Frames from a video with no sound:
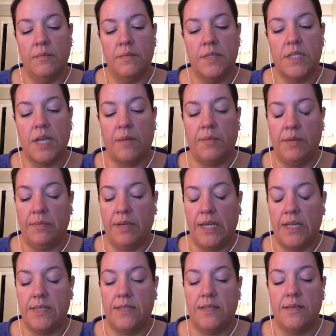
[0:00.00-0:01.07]
stopping
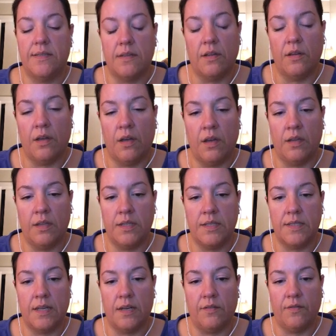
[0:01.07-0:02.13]
places along the
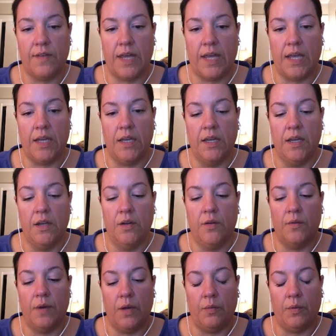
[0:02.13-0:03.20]
Santa Fe
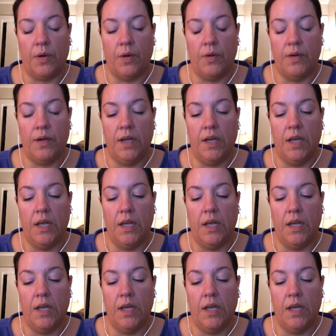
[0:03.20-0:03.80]
Railroad.